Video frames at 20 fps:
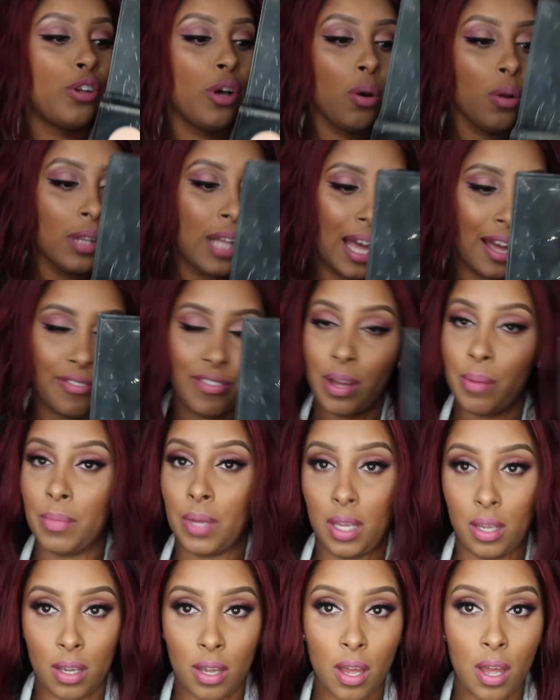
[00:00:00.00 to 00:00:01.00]
Don't laugh at
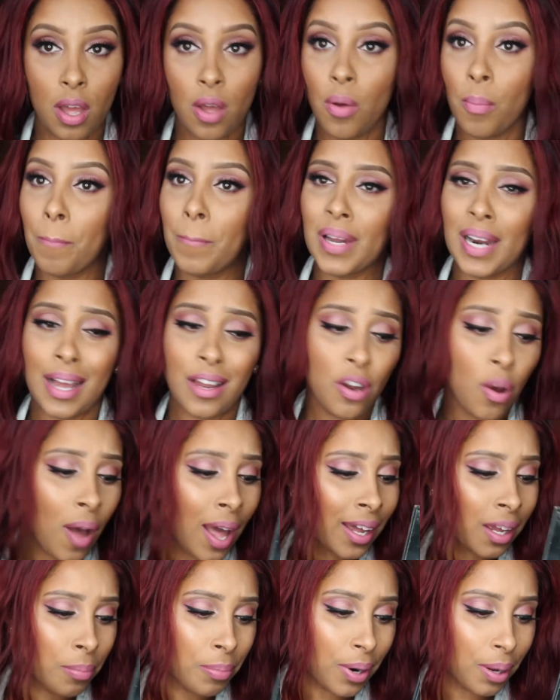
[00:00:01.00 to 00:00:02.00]
me, but I know
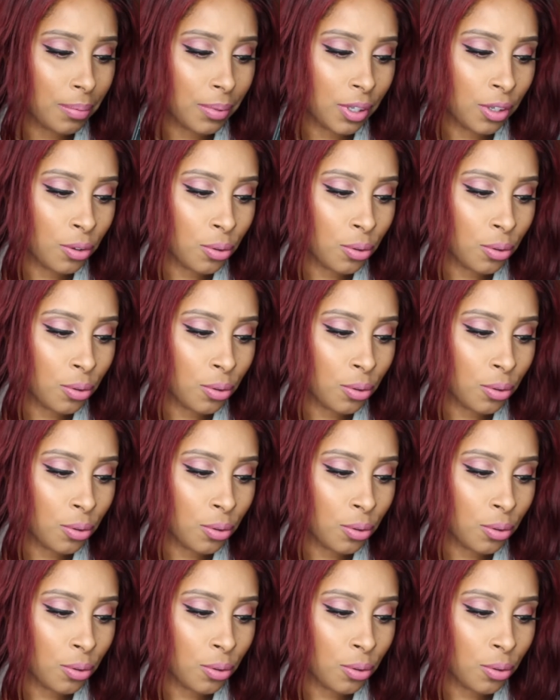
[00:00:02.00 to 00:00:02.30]
I can probably